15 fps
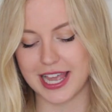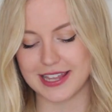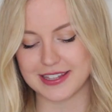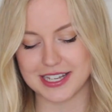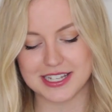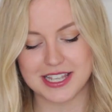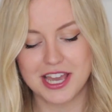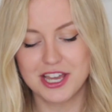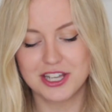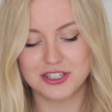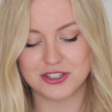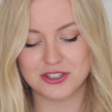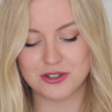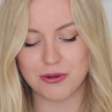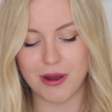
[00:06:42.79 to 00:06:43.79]
And I
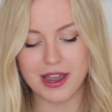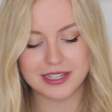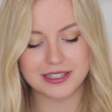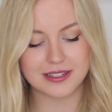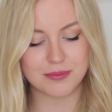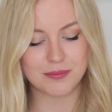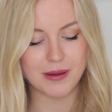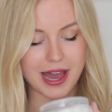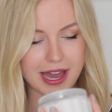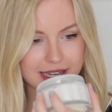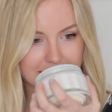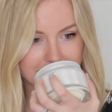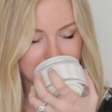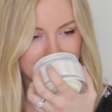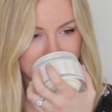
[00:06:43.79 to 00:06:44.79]
just cracked it
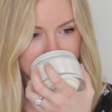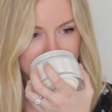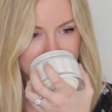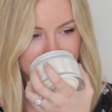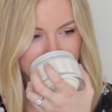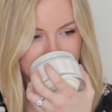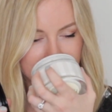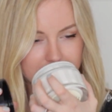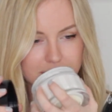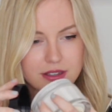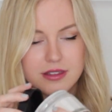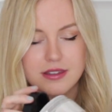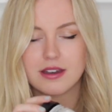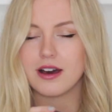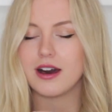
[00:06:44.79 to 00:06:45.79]
back and
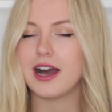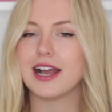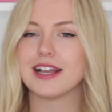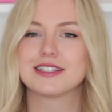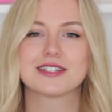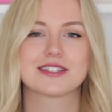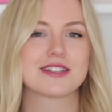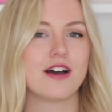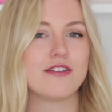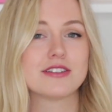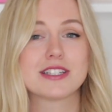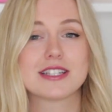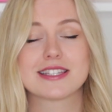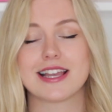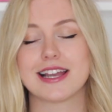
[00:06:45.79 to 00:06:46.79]
God, I just
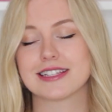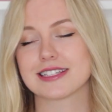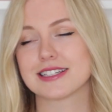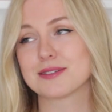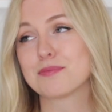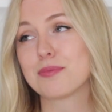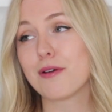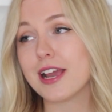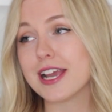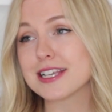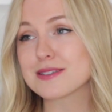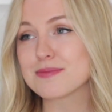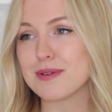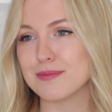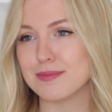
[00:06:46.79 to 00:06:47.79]
love the scent. It
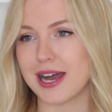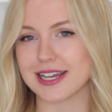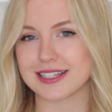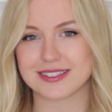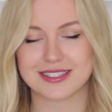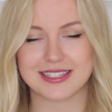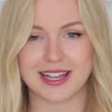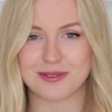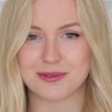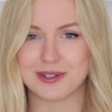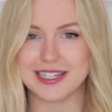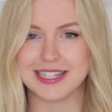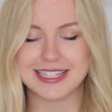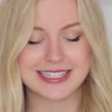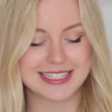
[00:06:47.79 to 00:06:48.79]
brings me back to that
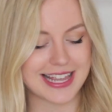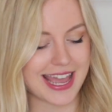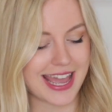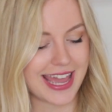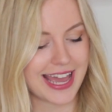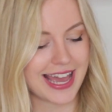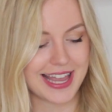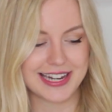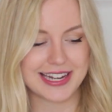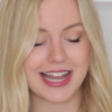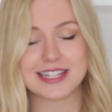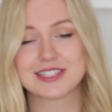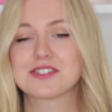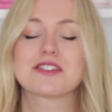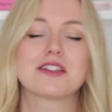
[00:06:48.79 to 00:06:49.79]
wedding day and
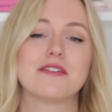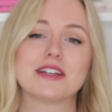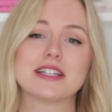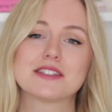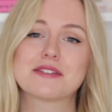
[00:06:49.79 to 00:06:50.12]
I just love it.